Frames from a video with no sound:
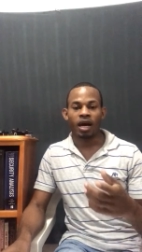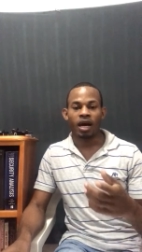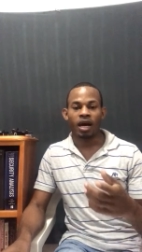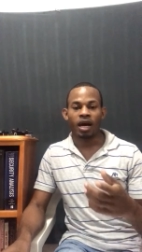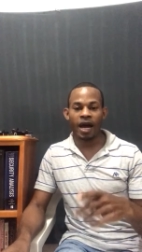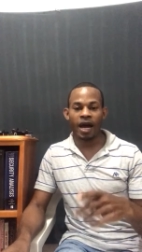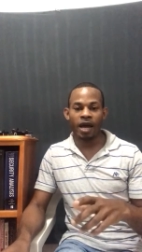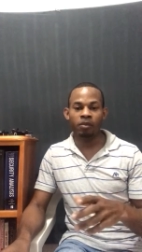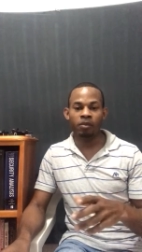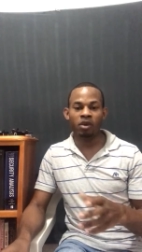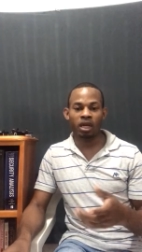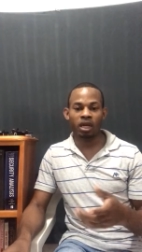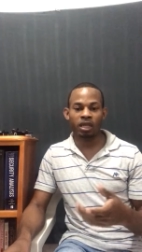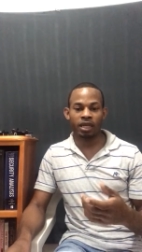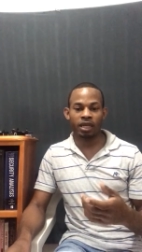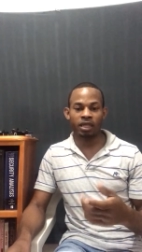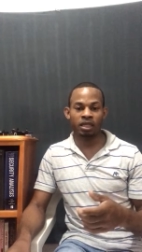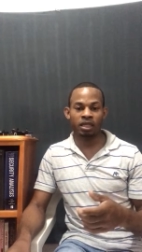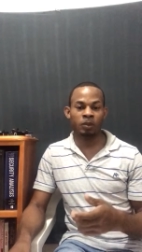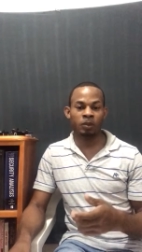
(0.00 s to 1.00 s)
I'm not
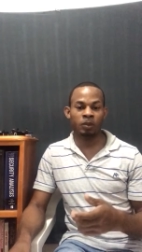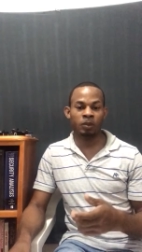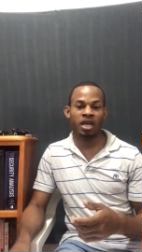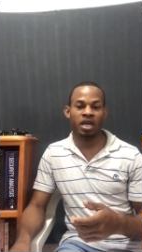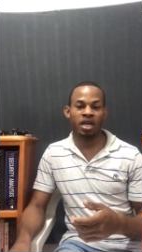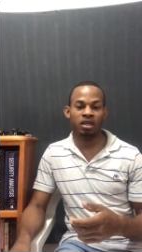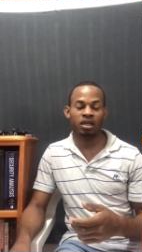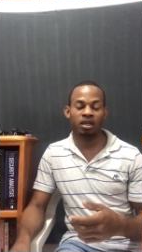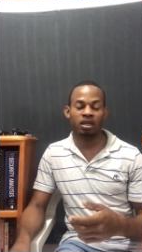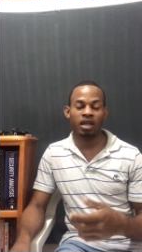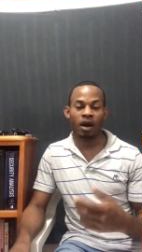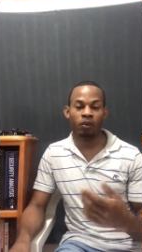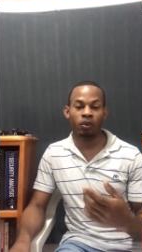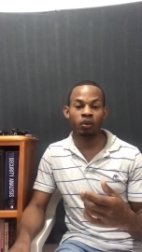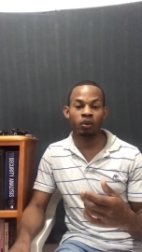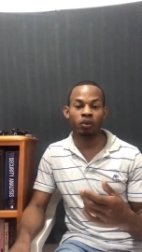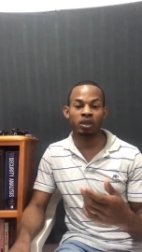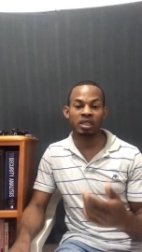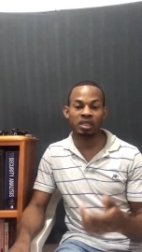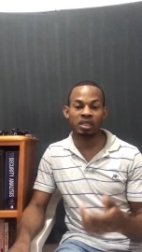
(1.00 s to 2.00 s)
anticipating that we
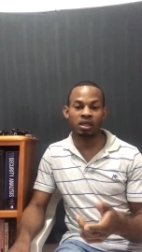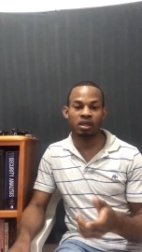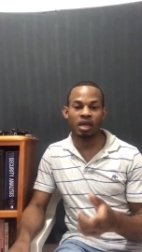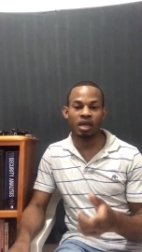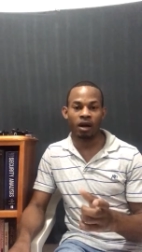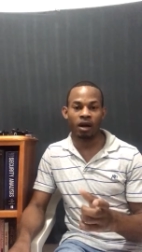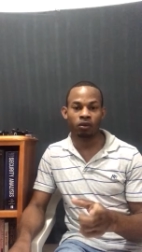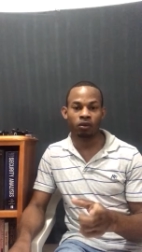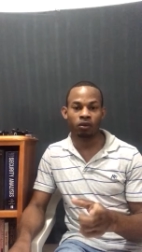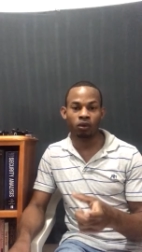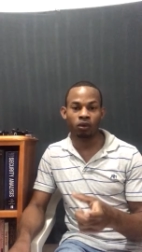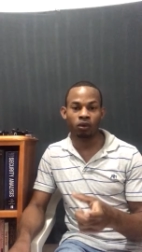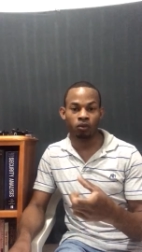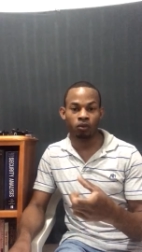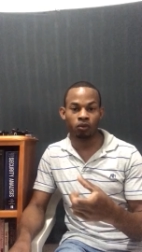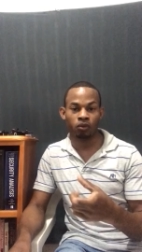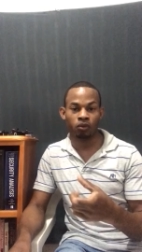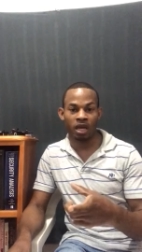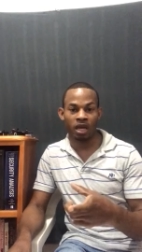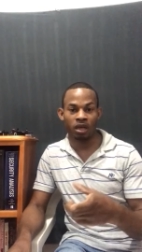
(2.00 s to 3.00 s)
will see that growth
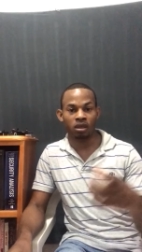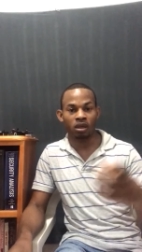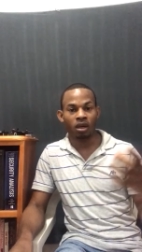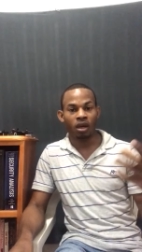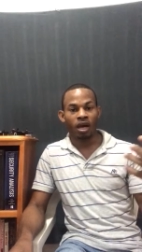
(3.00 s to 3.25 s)
rate